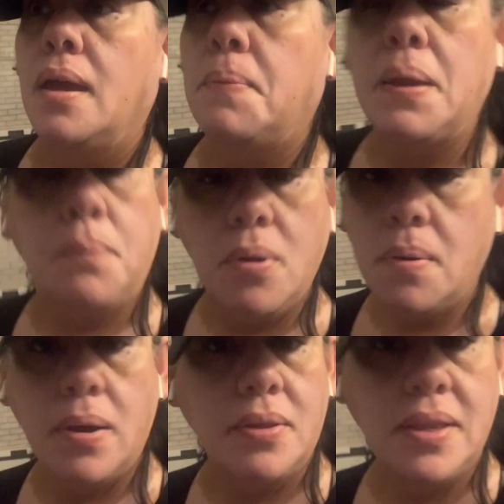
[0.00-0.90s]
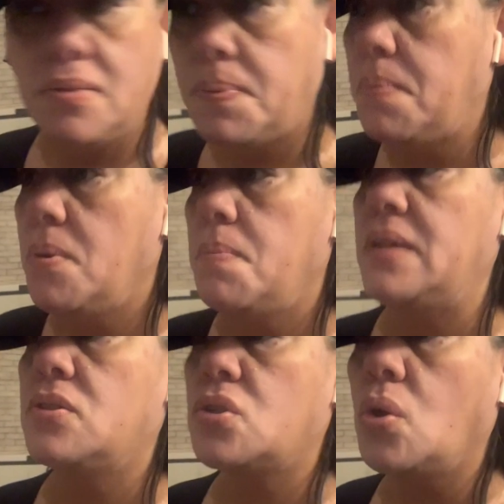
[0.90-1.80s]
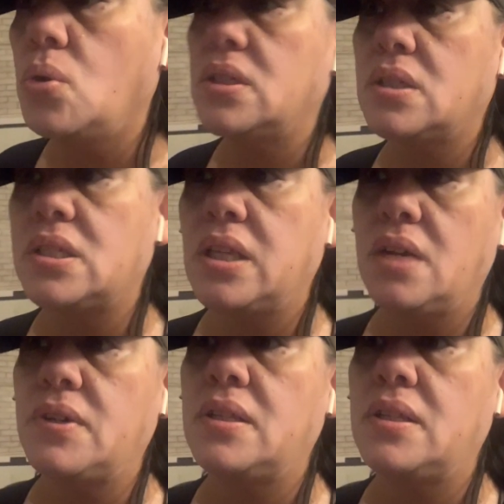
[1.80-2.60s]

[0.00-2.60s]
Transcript: people are, these people are being sold into slavery,